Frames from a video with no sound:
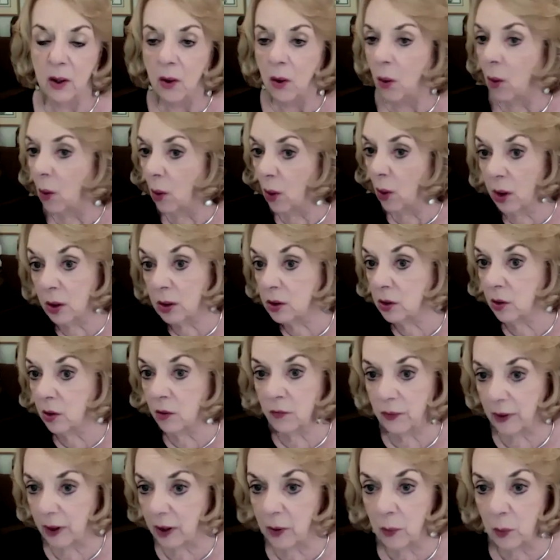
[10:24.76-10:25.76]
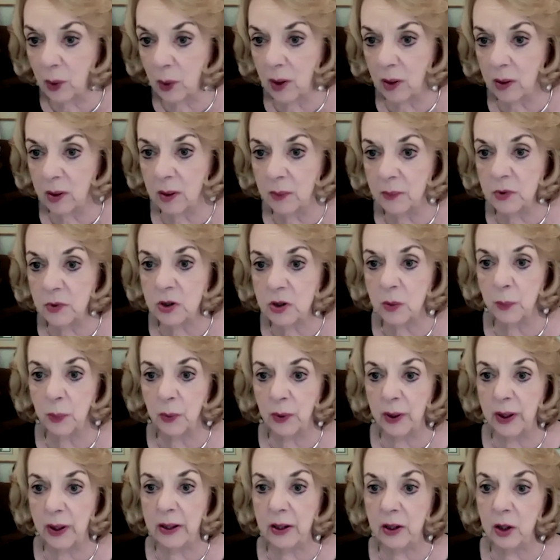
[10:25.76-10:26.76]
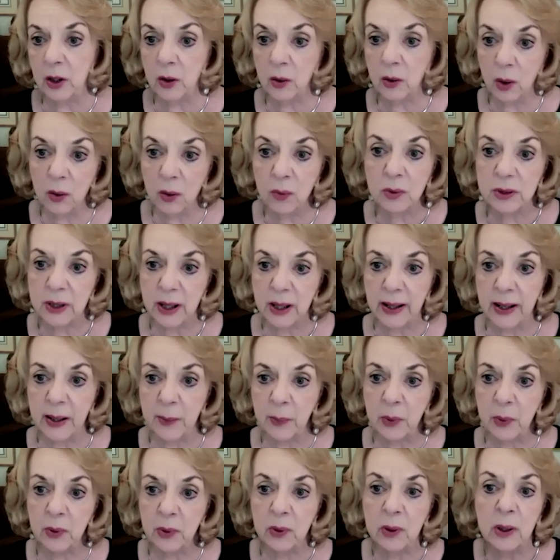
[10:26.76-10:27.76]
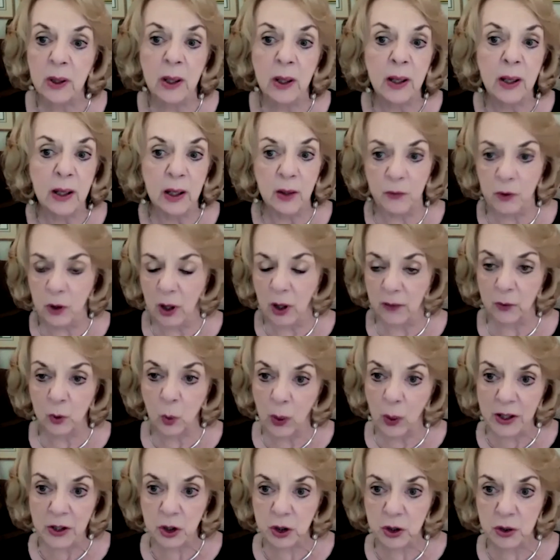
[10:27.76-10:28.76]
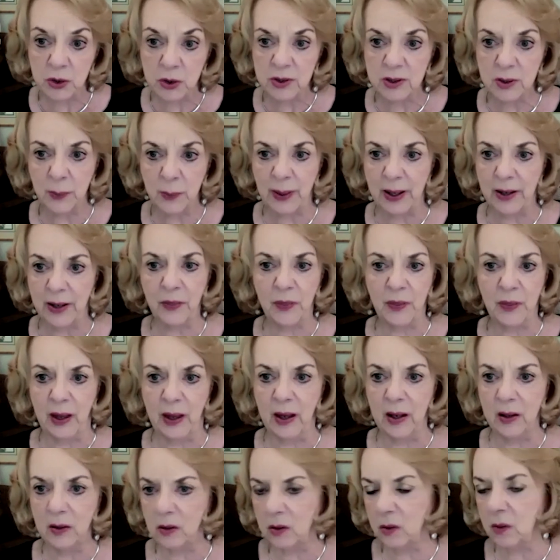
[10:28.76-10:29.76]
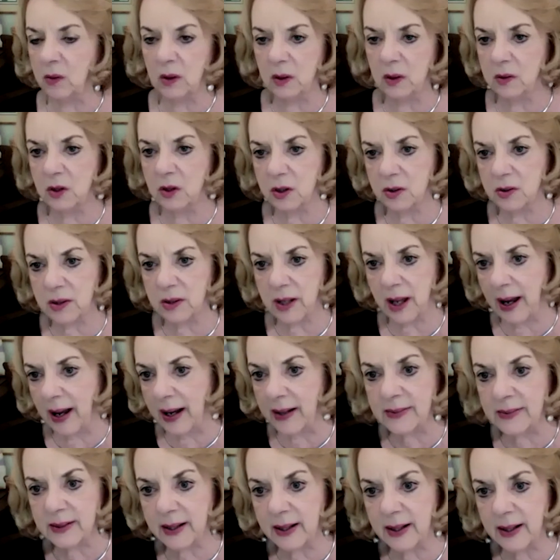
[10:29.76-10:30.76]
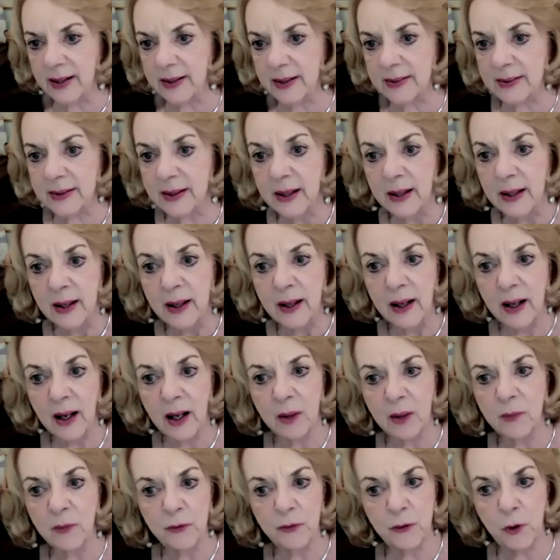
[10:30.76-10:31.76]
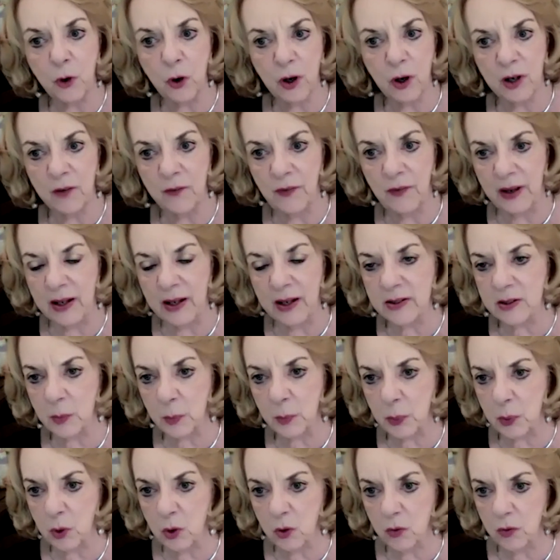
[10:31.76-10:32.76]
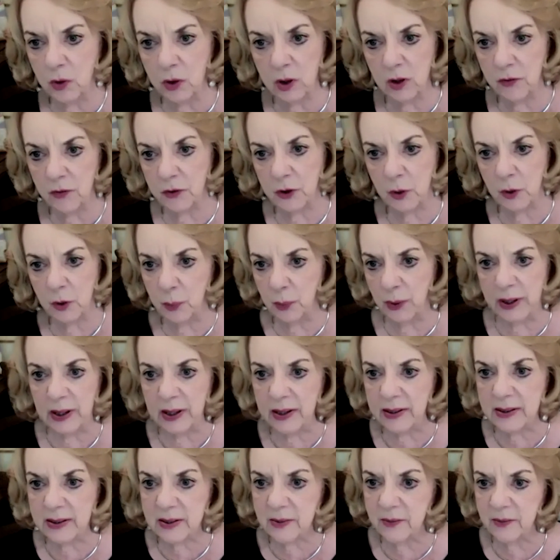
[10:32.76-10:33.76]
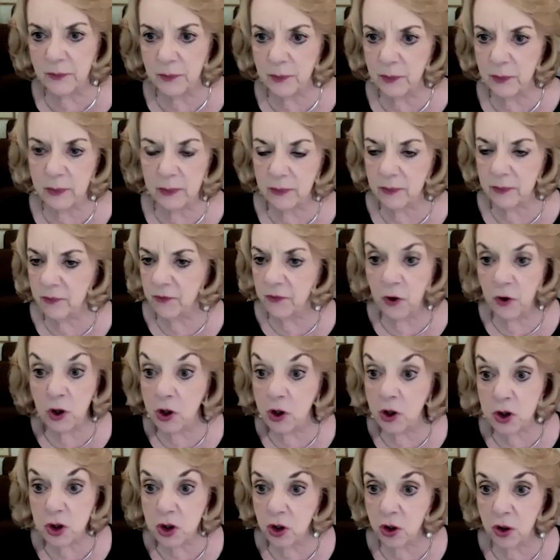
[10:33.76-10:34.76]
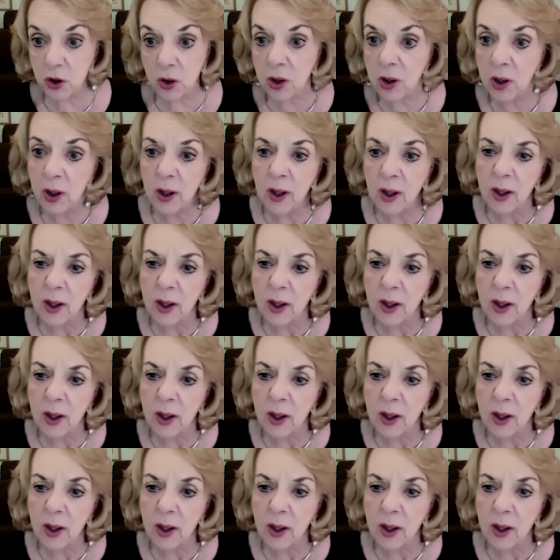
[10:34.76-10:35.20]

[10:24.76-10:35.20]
or you're very welcome to bring your own table. If you have questions about that, you can just ask us for advance approval if you're bringing some furniture.